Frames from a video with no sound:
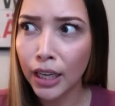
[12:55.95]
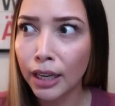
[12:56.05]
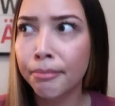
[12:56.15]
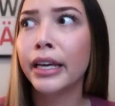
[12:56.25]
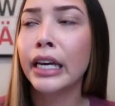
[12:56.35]
And
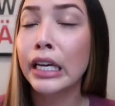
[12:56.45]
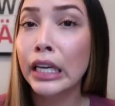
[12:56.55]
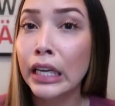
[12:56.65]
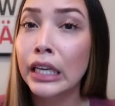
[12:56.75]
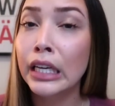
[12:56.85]
I'm like,
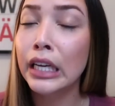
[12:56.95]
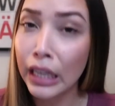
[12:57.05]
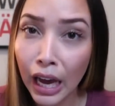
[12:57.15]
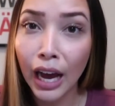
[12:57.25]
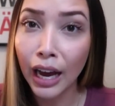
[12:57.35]

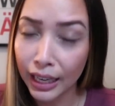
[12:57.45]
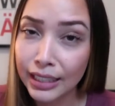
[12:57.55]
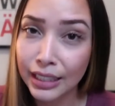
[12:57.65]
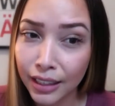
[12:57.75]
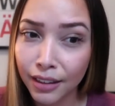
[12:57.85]
yeah, I
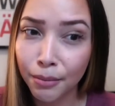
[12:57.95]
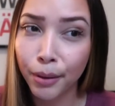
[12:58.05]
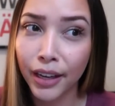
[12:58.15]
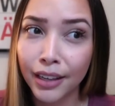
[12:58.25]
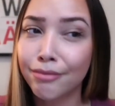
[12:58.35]
did,
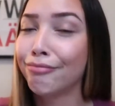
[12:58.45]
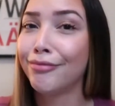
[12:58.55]
but